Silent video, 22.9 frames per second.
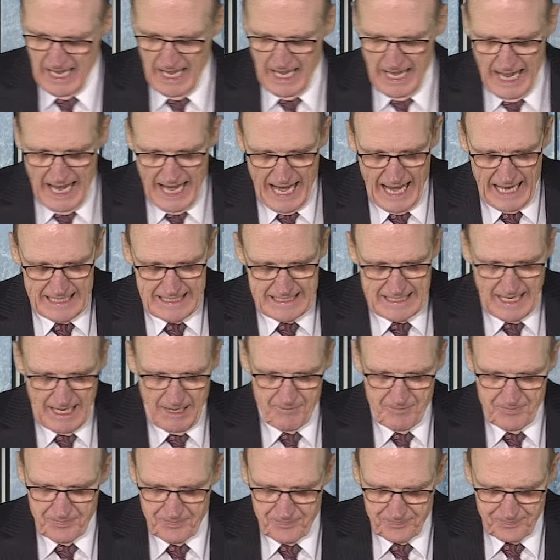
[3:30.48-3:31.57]
And
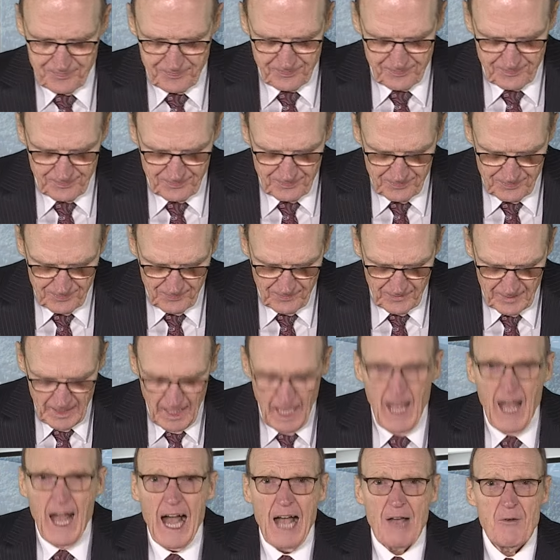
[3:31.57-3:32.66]

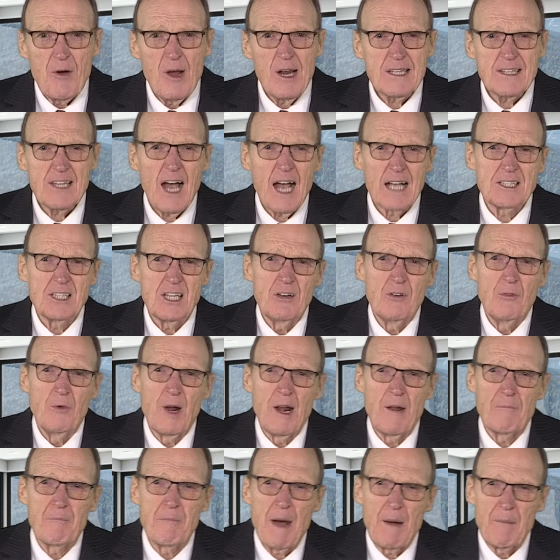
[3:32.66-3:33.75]
I want to talk to you
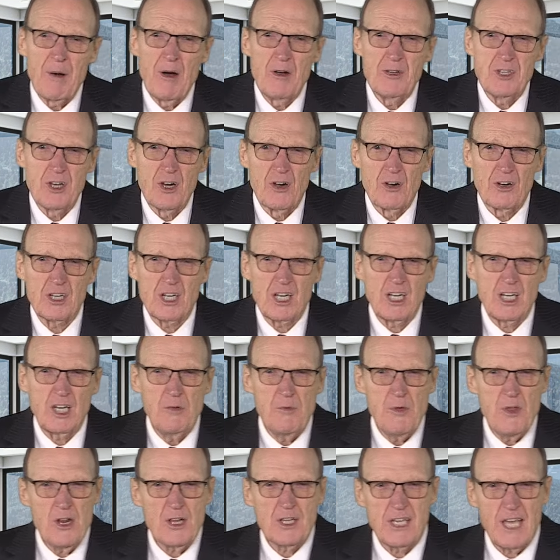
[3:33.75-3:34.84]
about your
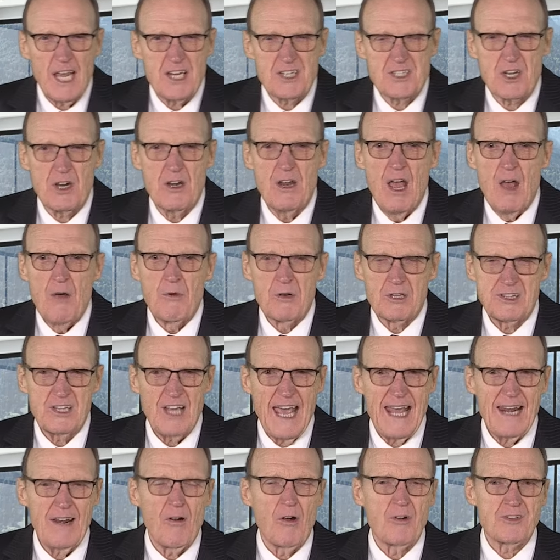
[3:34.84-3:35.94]
communication with
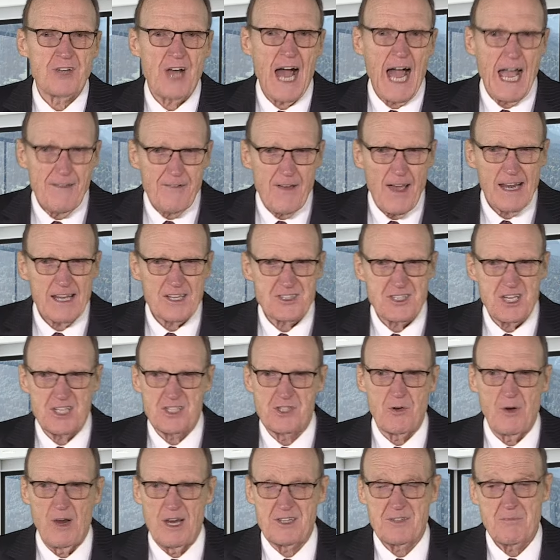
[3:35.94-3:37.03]
landlords. I've had a
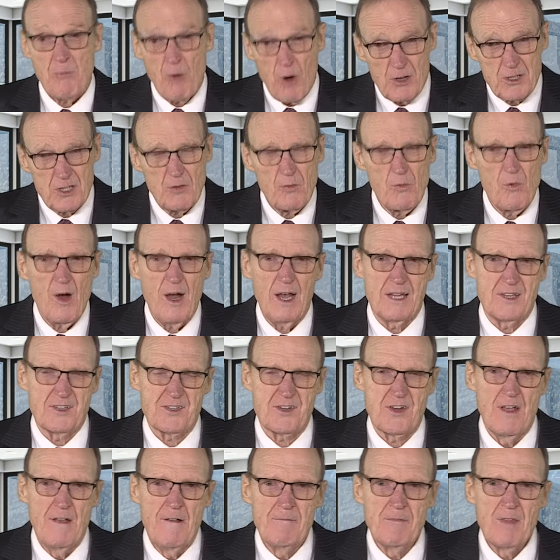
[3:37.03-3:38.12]
situation more than once
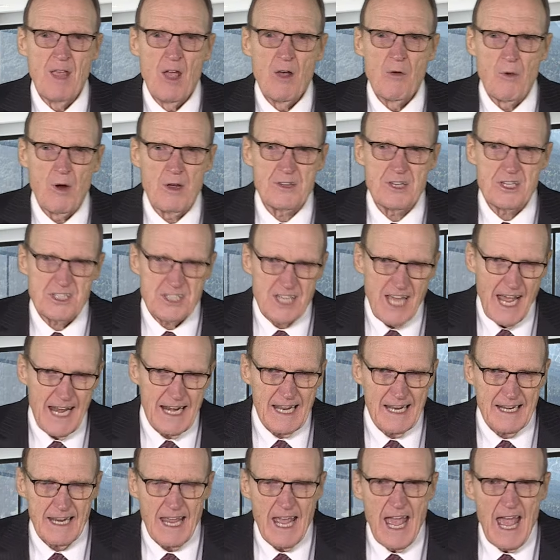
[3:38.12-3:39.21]
where the
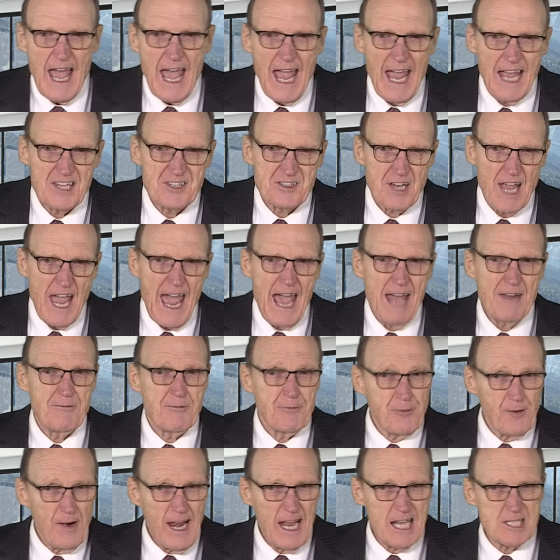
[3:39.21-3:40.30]
tenant has had
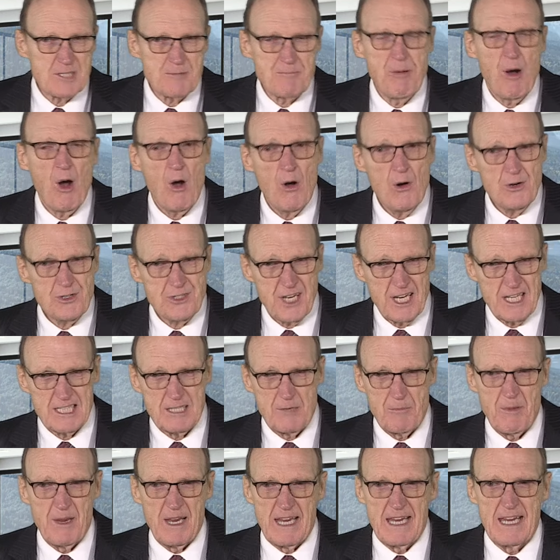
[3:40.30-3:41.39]
friends posing to
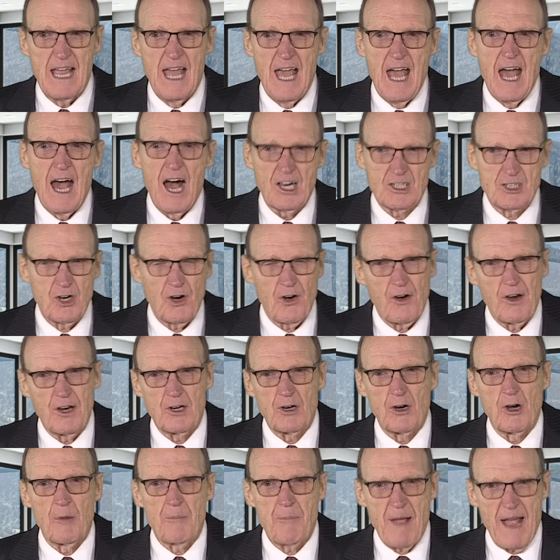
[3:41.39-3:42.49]
be a current
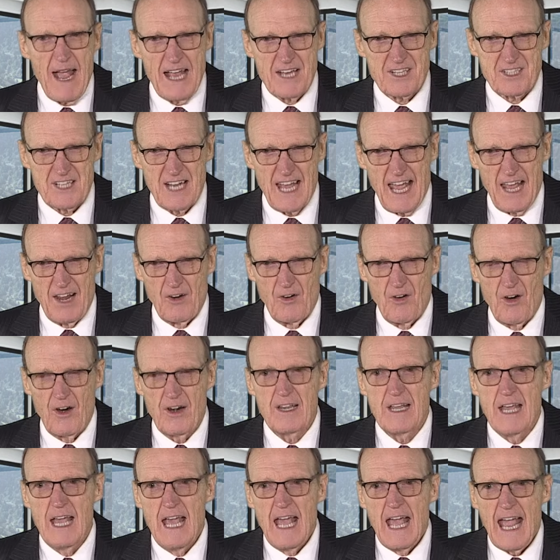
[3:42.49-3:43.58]
or a past landlord,
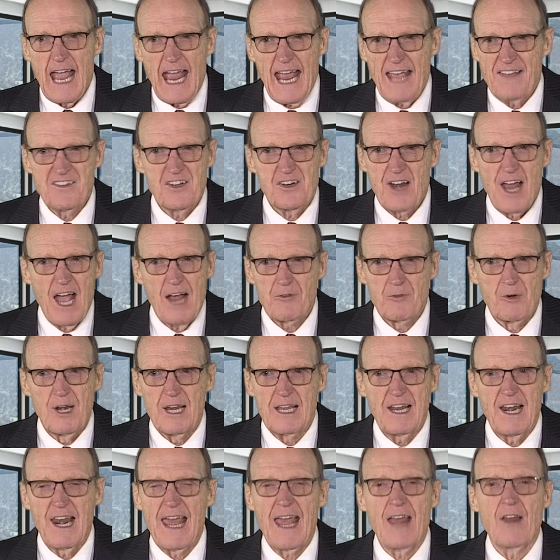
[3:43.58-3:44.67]
and they're not really
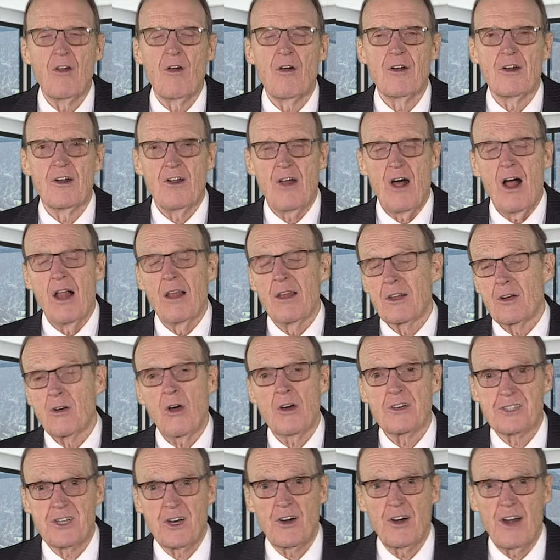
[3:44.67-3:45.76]
a landlord at all. And of
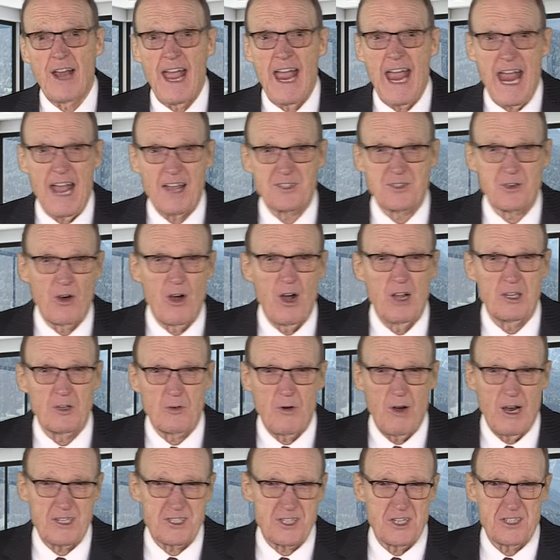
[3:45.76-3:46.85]
course, they're going to answer all the
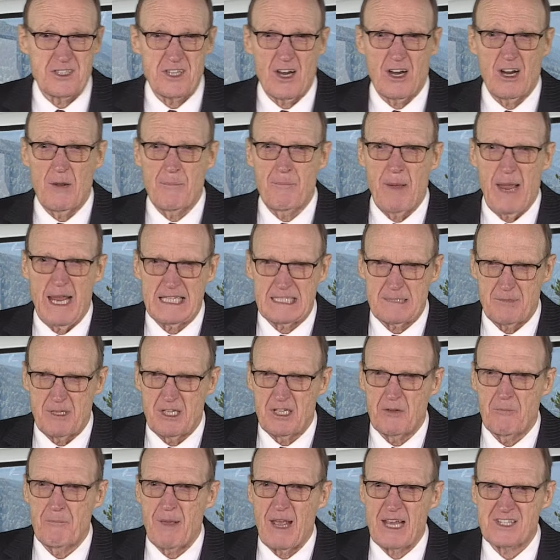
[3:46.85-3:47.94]
questions. They're going to pay them in
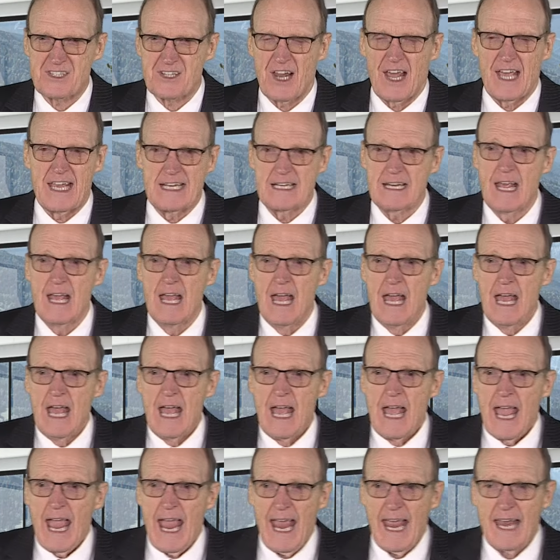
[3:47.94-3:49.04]
the best light.
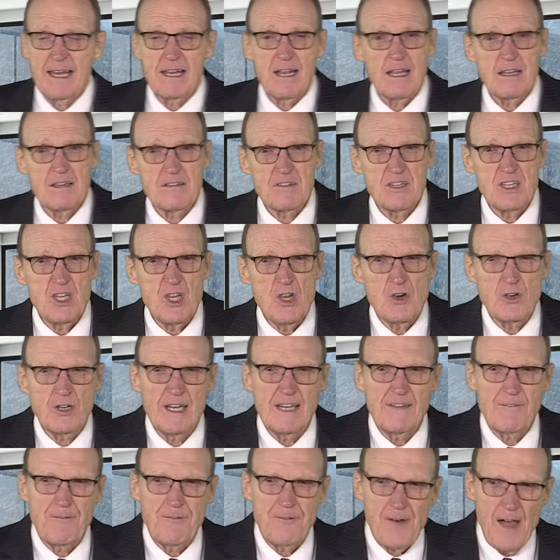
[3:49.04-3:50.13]
And you can
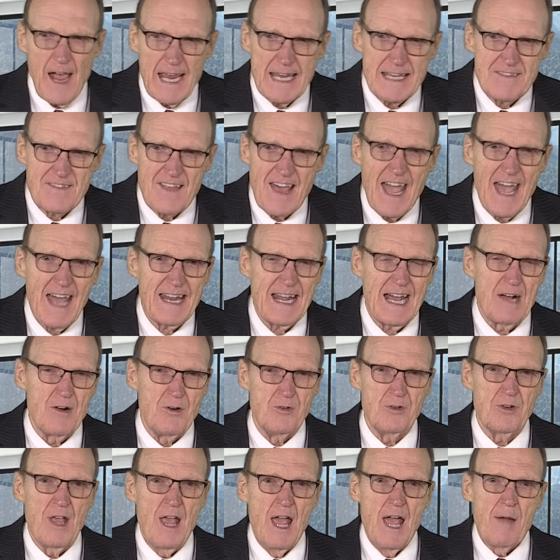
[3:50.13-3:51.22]
find that
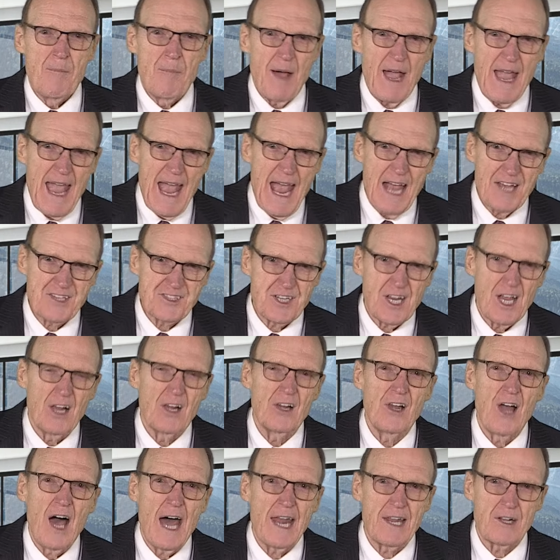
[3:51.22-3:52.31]
out by asking a
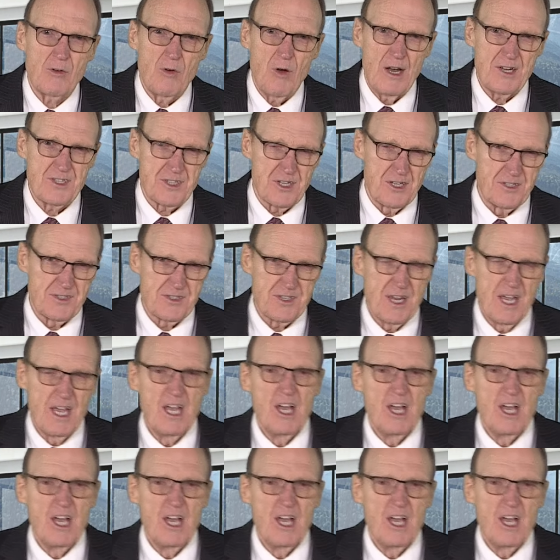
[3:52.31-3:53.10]
lot of questions.